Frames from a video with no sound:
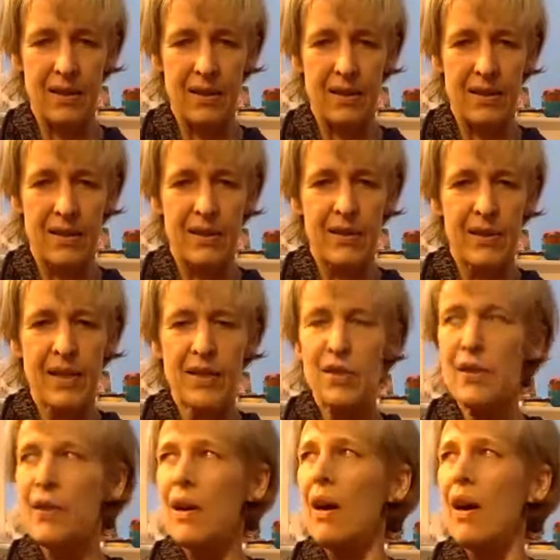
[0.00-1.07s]
stretch
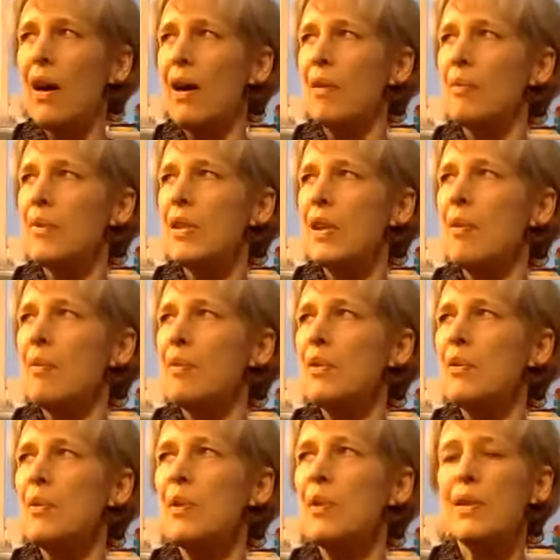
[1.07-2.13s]
your arms up
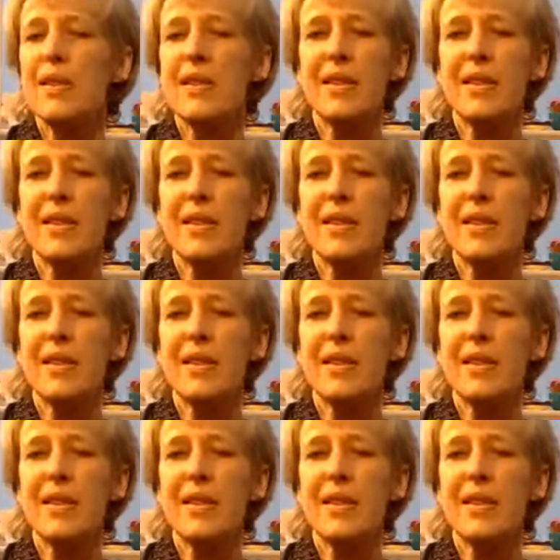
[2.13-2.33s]
towards